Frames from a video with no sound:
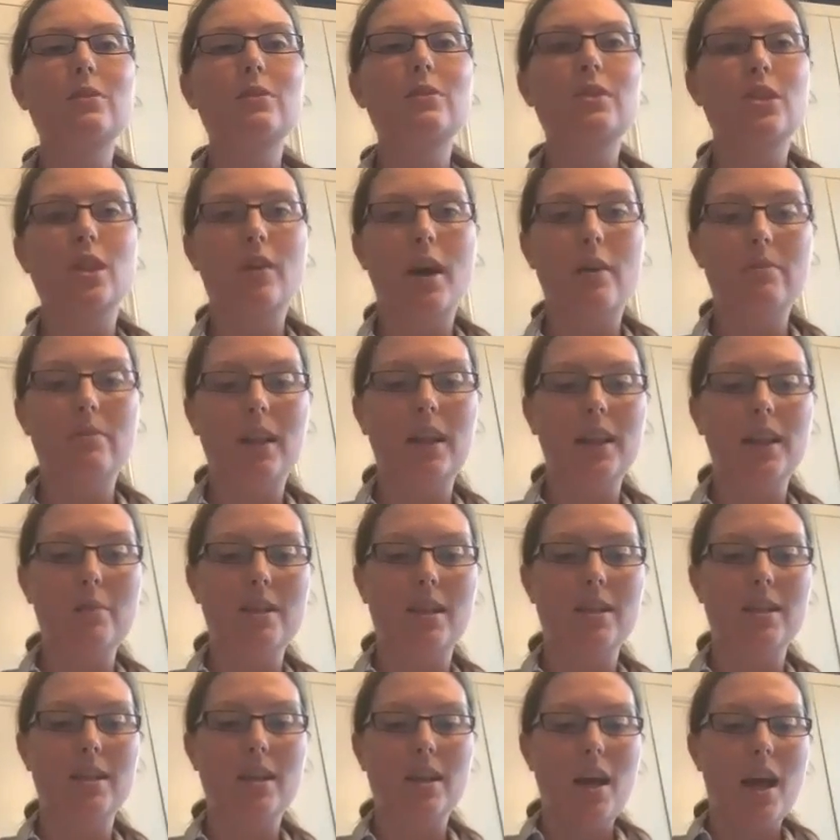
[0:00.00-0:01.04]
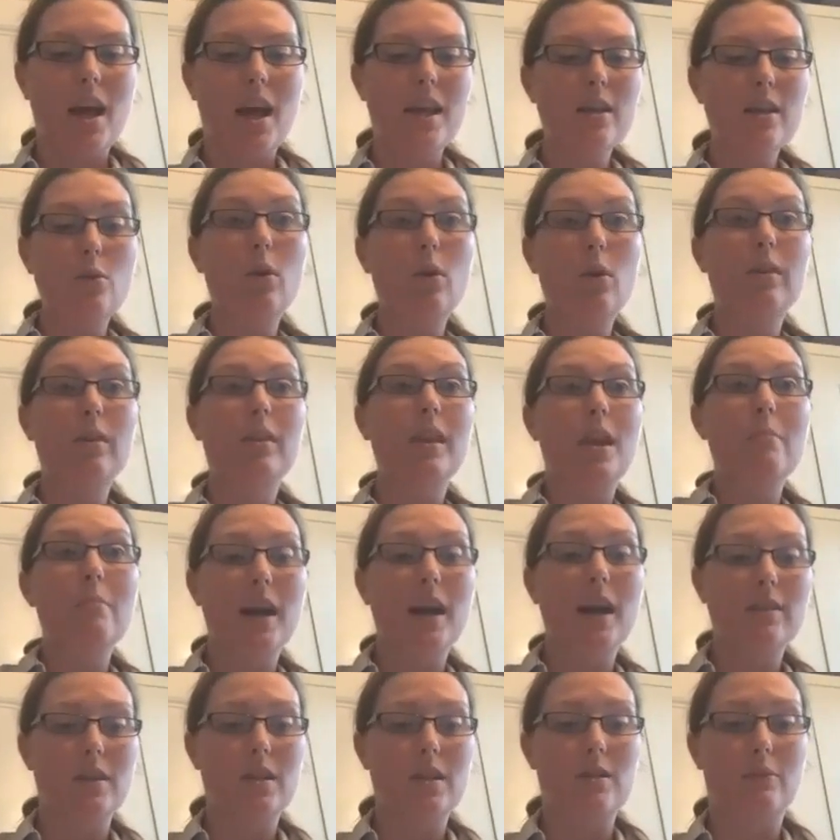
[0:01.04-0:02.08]
In the North, the impact of a
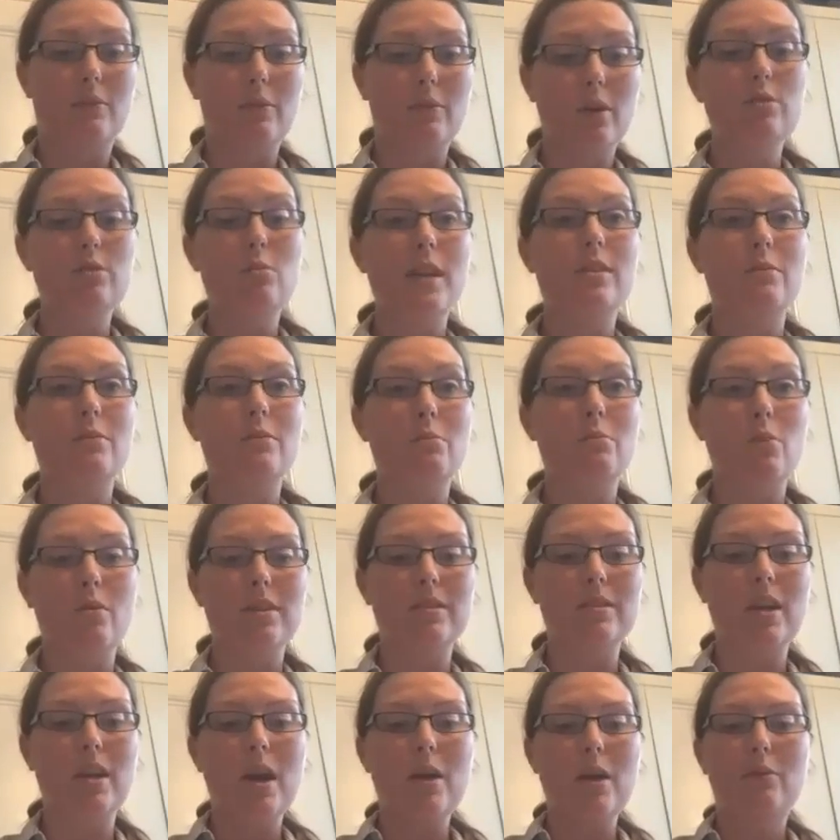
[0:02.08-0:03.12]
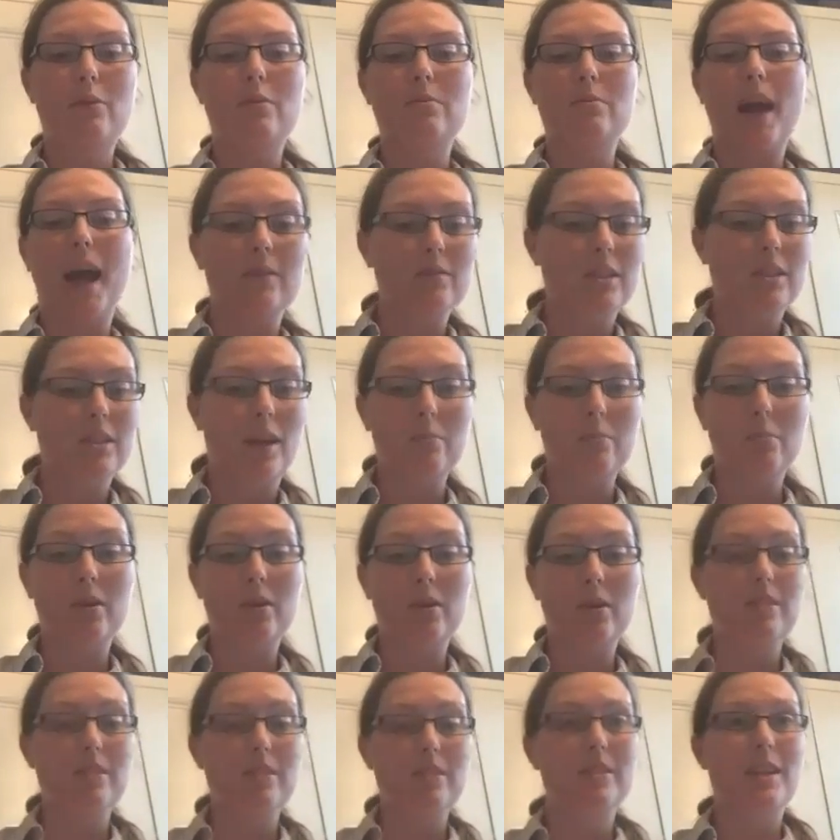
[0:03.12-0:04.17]
diverse range of movements, from
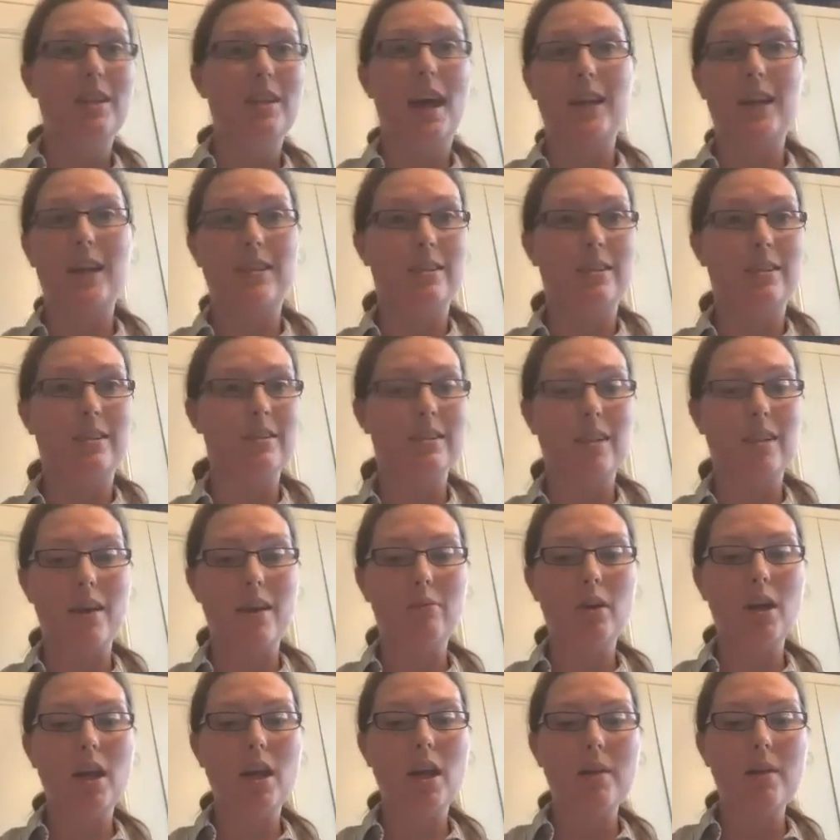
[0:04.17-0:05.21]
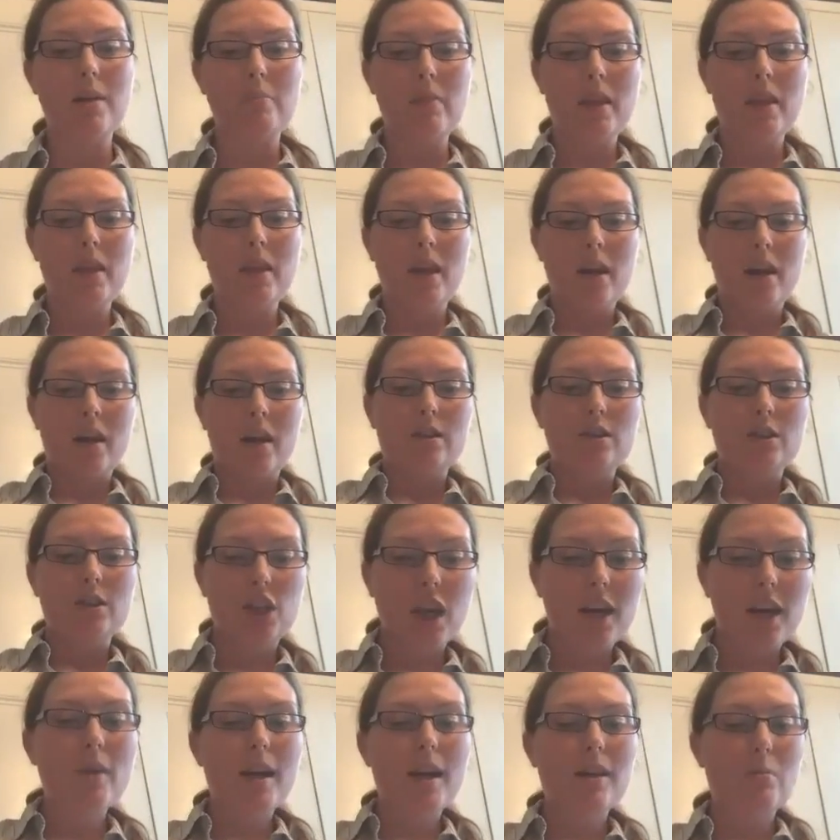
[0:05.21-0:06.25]
temperance to anti-slavery,
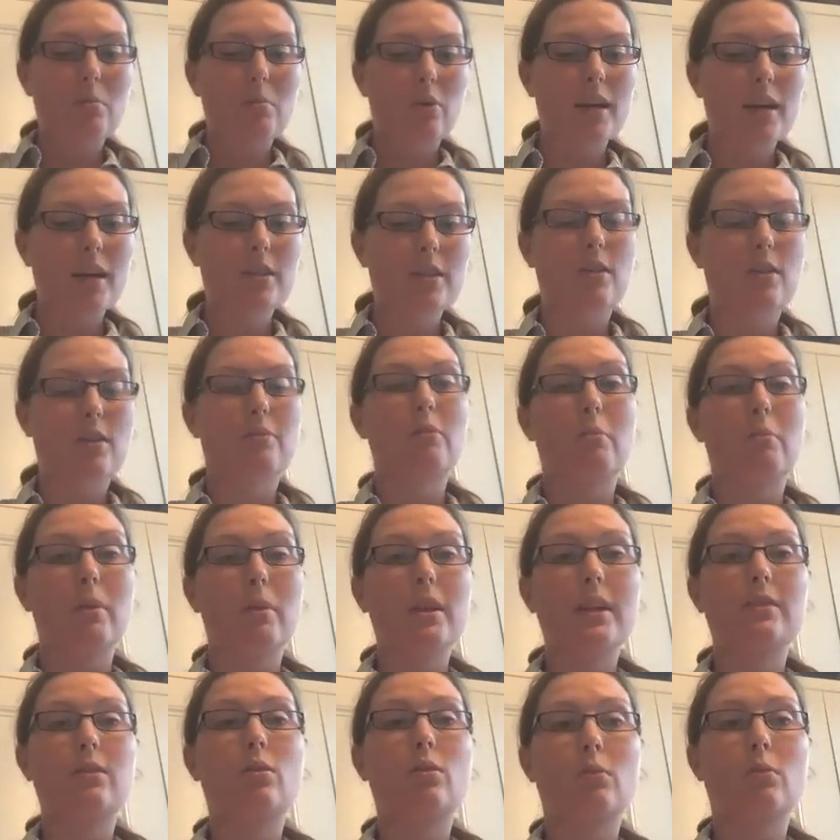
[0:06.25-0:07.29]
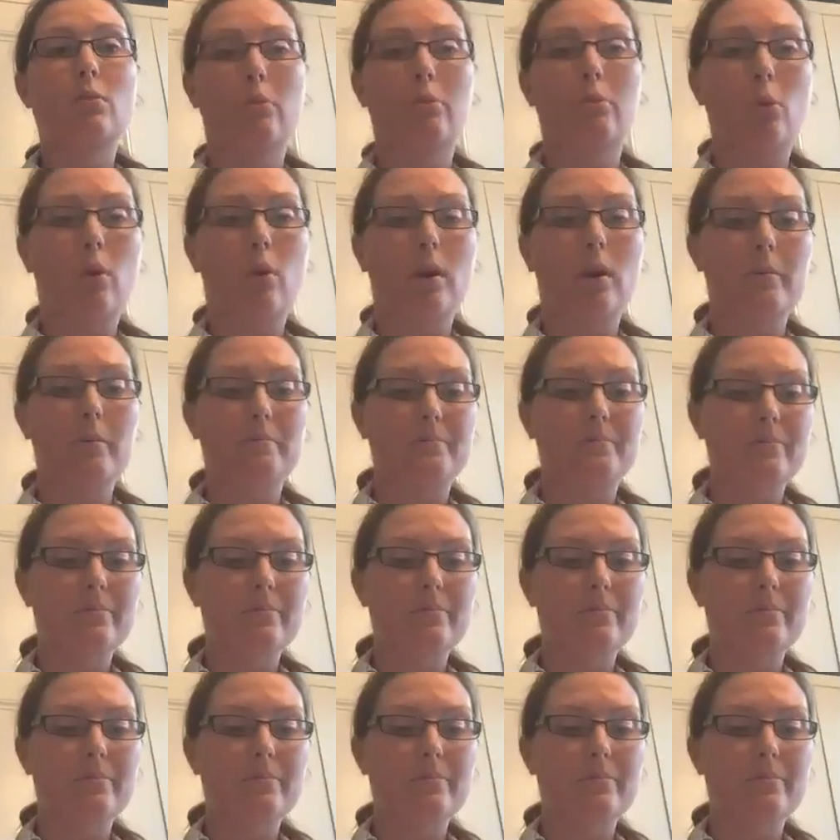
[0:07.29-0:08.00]
generated pressure for political reform.